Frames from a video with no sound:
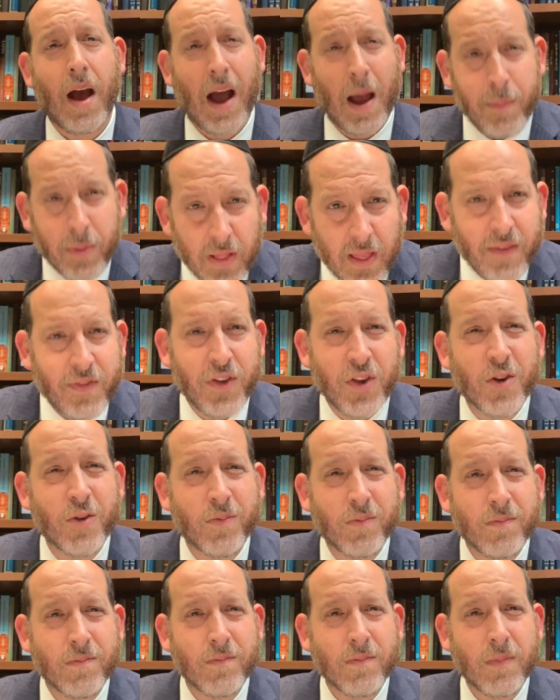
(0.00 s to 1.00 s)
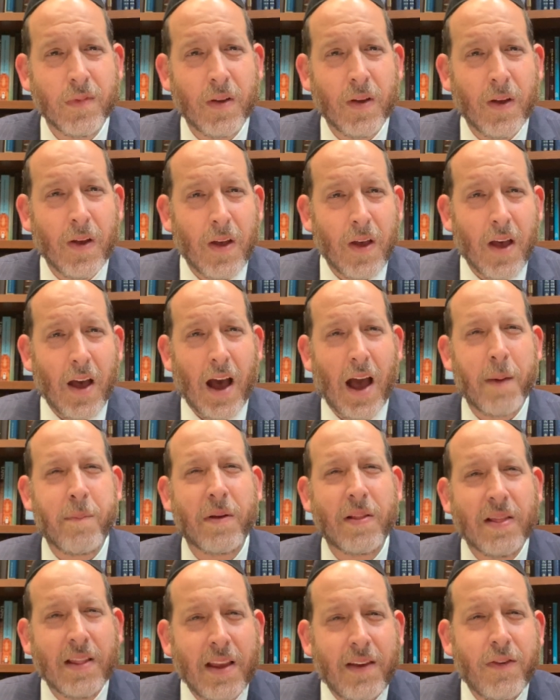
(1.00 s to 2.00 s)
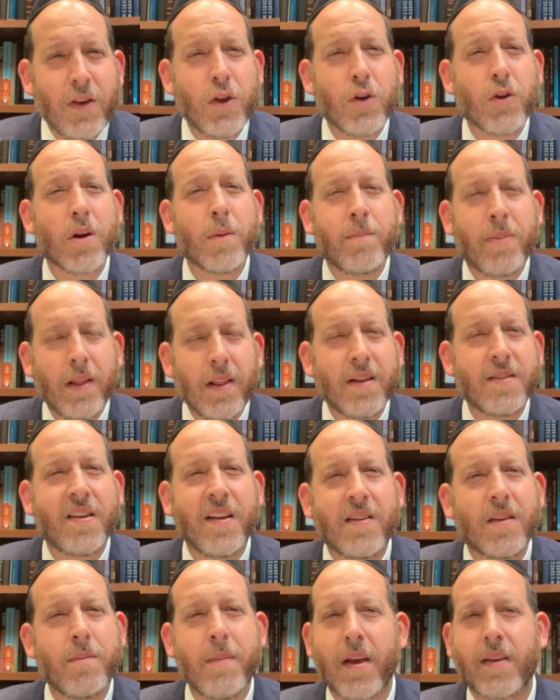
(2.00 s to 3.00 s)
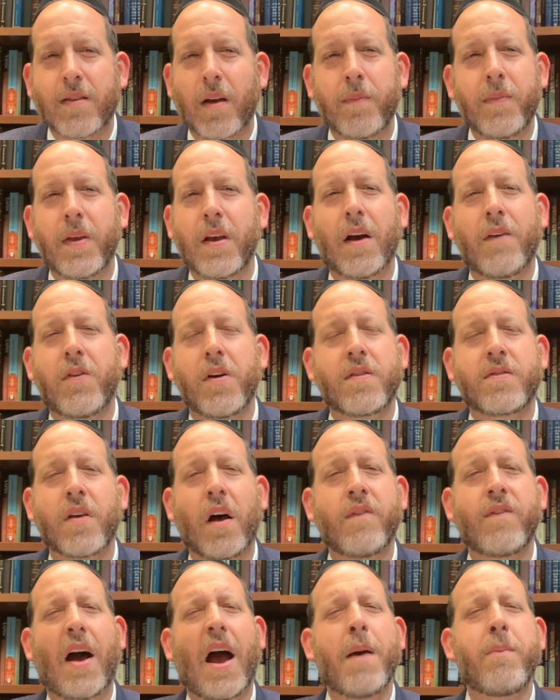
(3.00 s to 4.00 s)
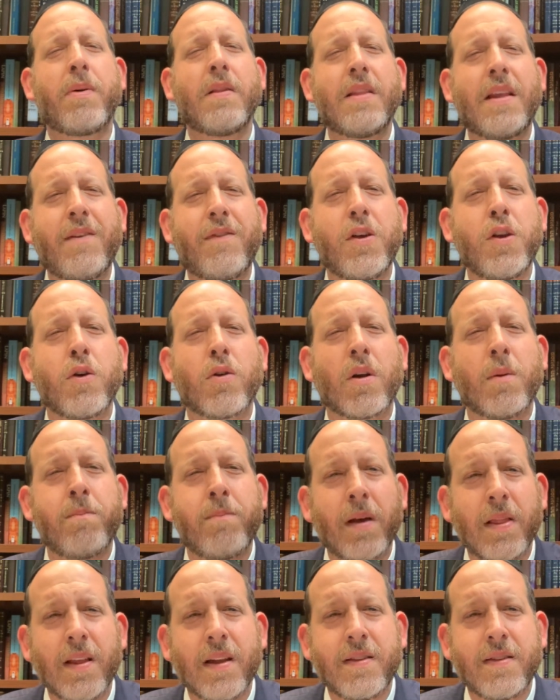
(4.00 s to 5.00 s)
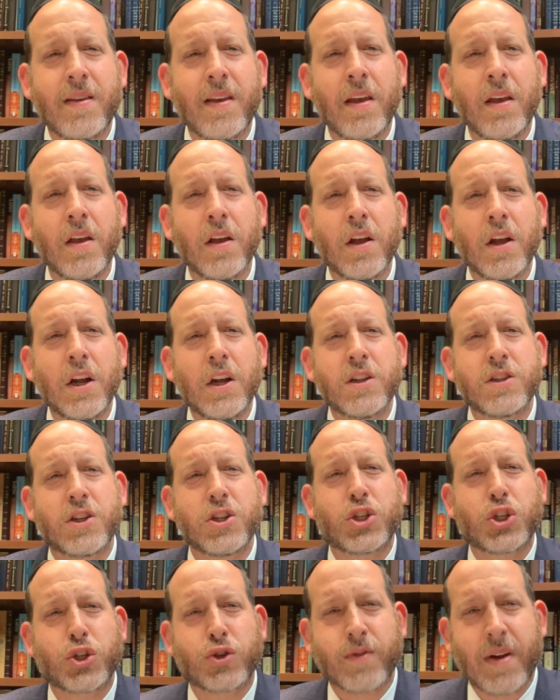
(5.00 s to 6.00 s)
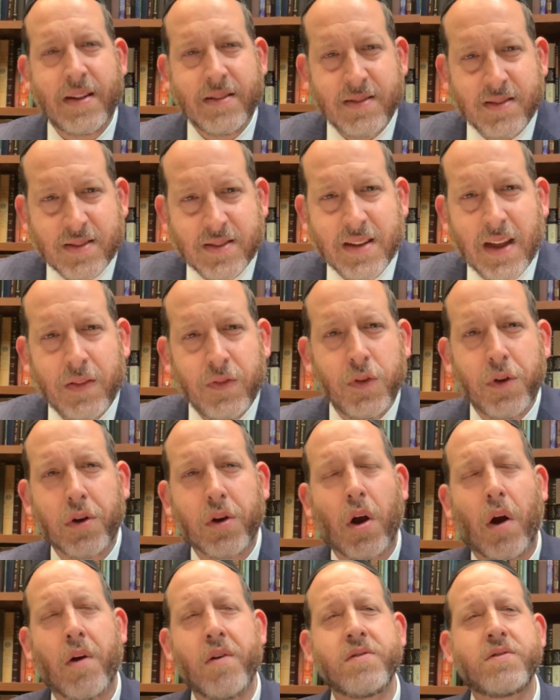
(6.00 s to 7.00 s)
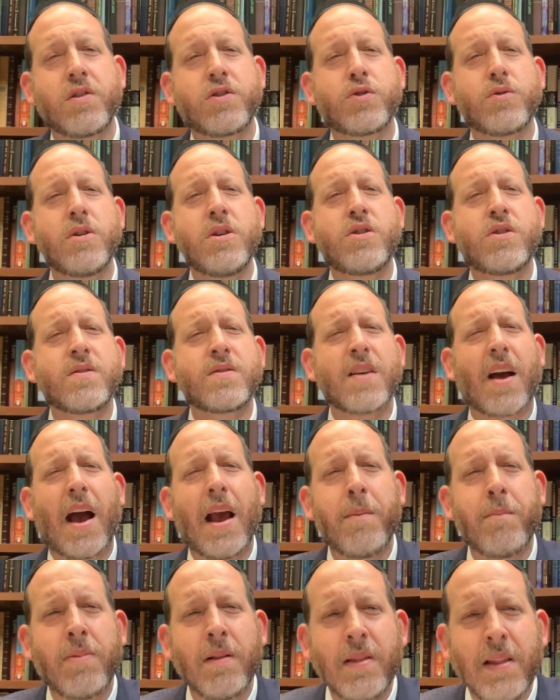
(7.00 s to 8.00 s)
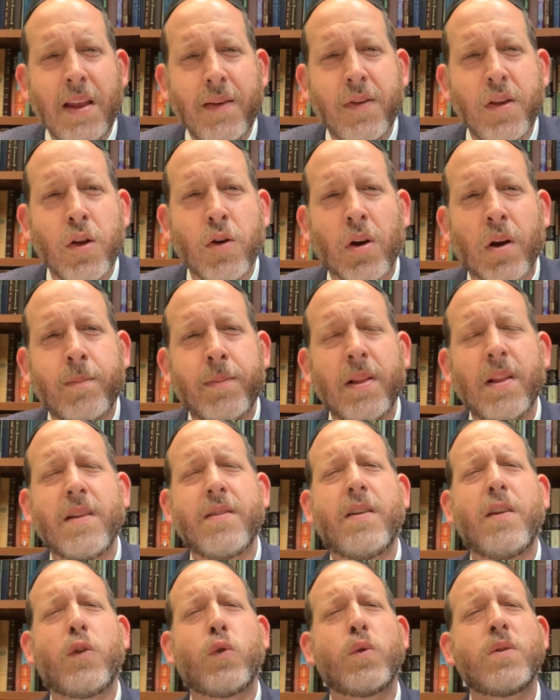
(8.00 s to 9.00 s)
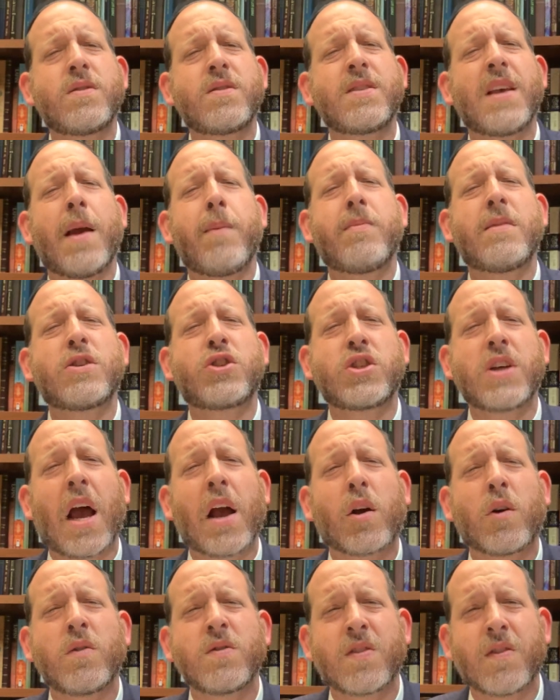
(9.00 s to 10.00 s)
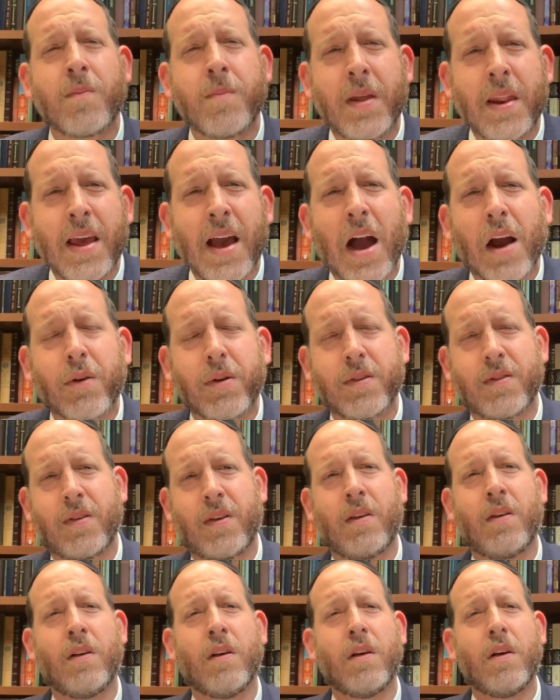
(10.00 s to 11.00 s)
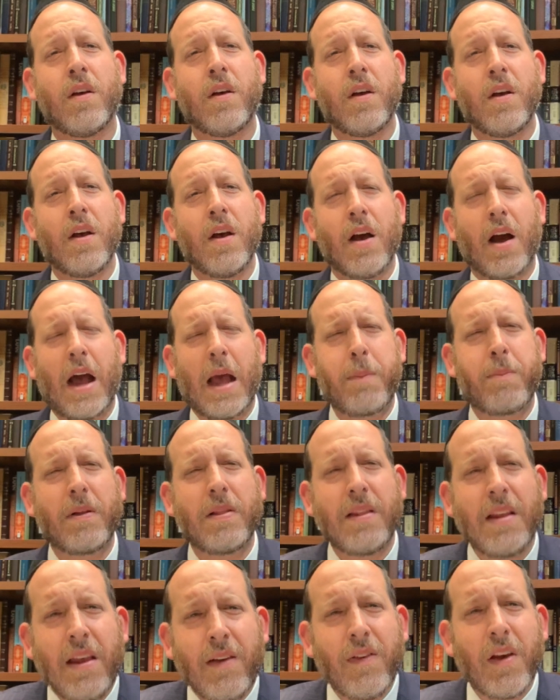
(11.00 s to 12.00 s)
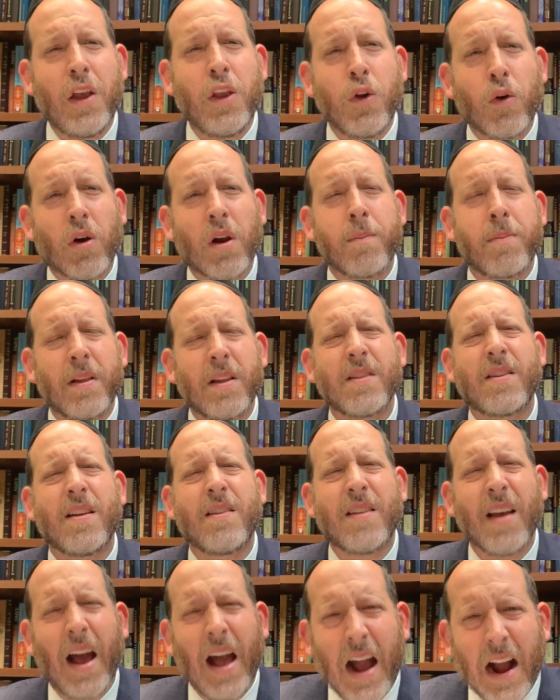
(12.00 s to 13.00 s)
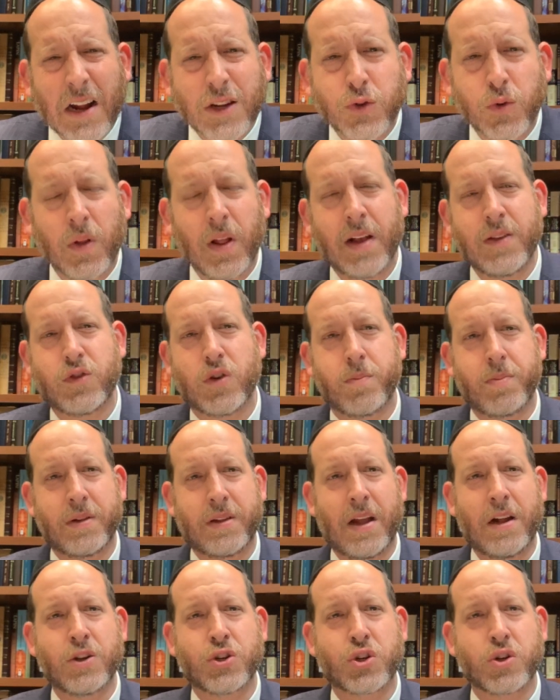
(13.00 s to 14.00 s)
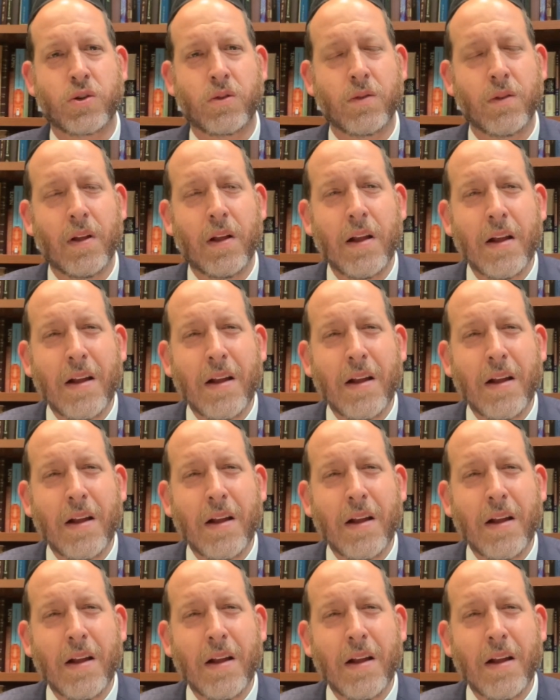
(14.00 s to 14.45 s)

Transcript: I believe in you. I believe in your ability to make something of yourself. I believe in your ability to transcend your current situations. I believe in your ability to escape the shackles of mediocrity. I believe in your ability to actualize your potential.